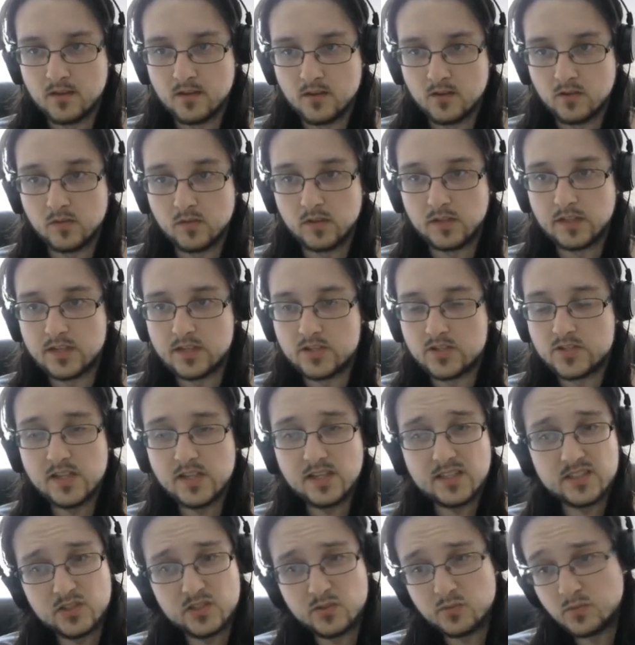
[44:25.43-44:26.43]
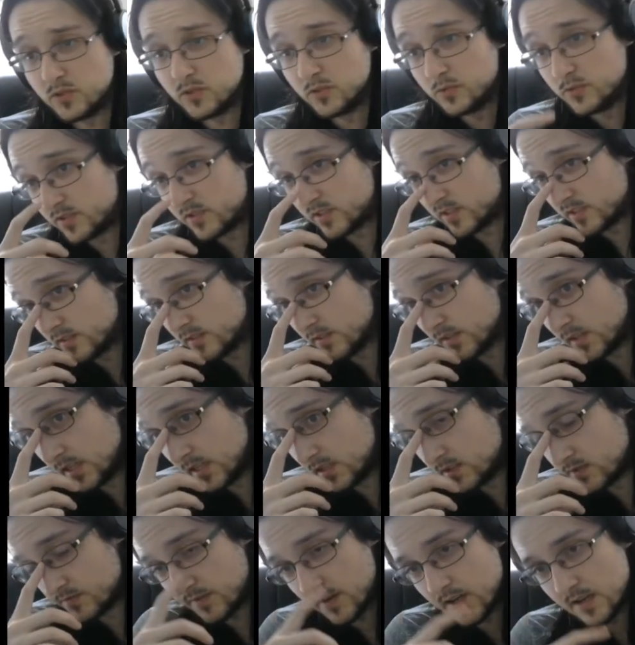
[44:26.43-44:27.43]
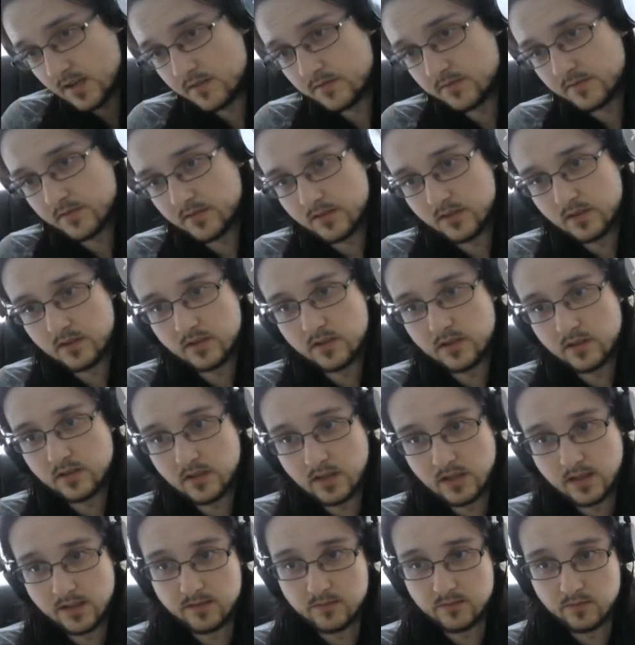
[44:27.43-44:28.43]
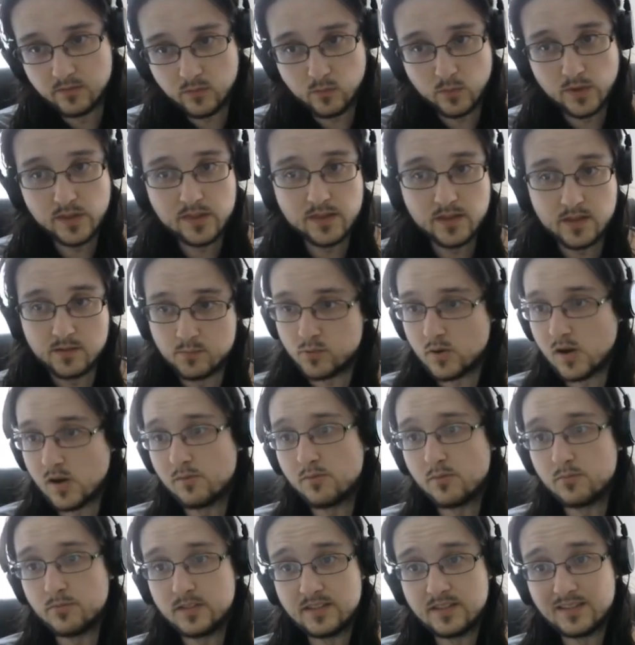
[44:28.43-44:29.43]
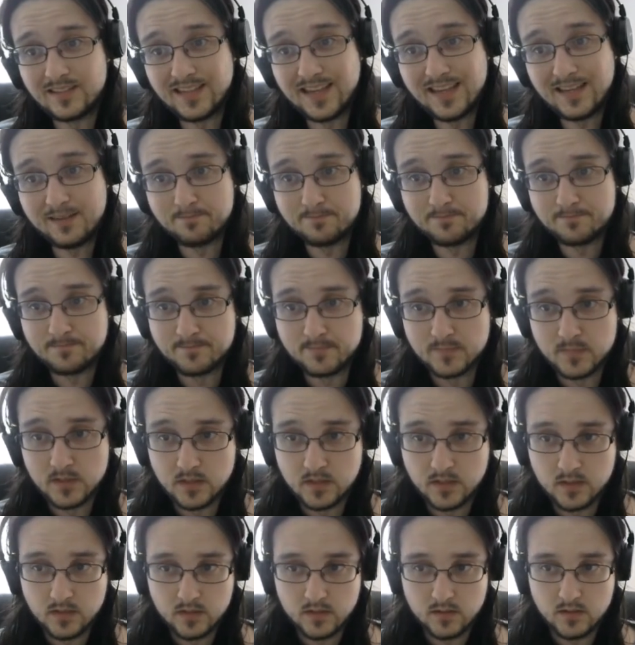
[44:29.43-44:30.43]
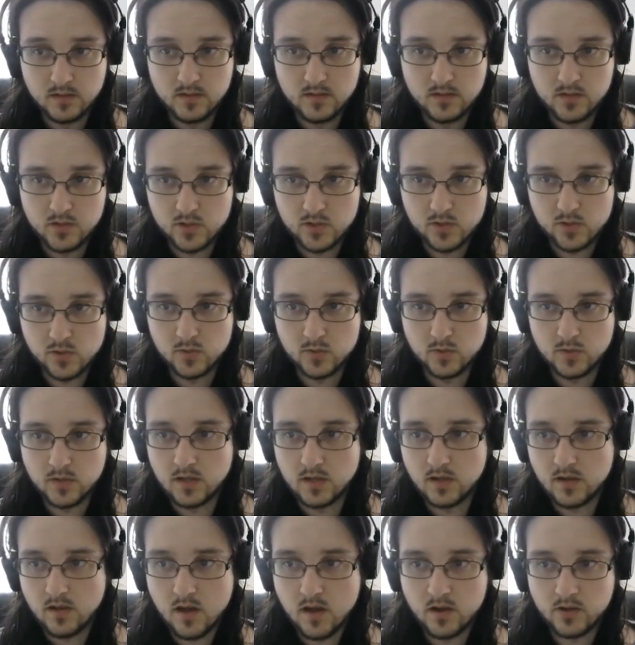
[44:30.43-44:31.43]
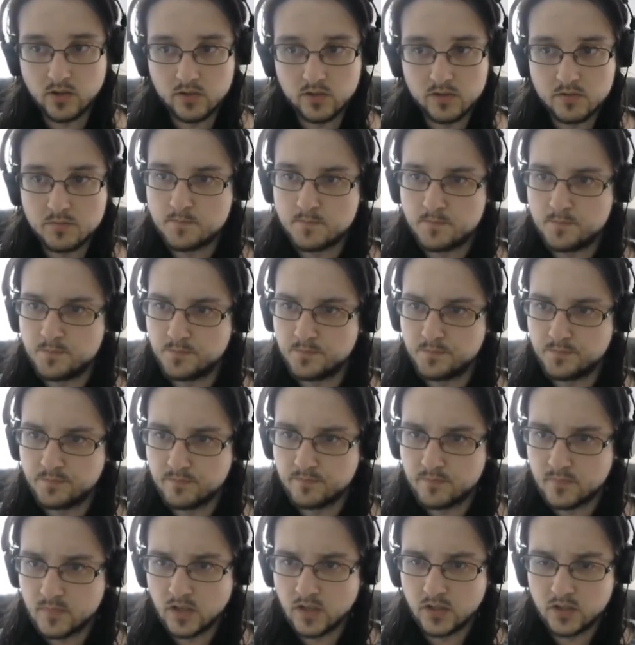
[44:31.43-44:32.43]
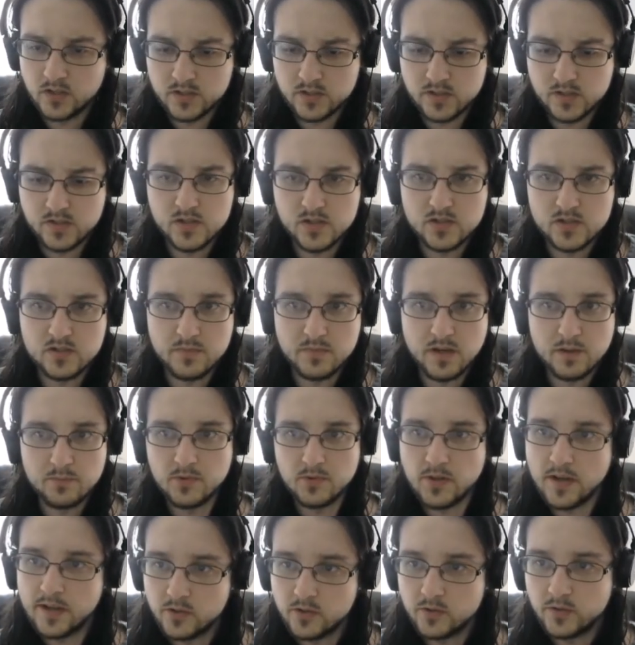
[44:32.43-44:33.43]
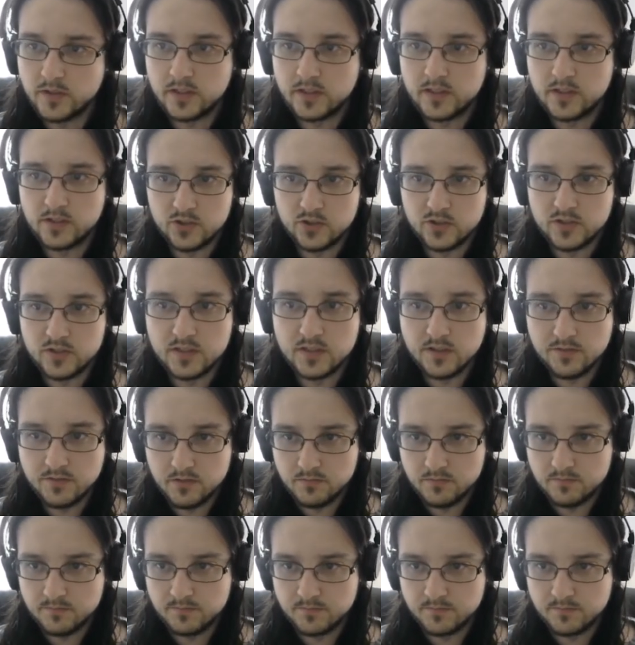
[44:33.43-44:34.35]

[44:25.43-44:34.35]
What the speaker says: rook h6, you lose h5, and with it probably the game. So a good decision by black, going king g7,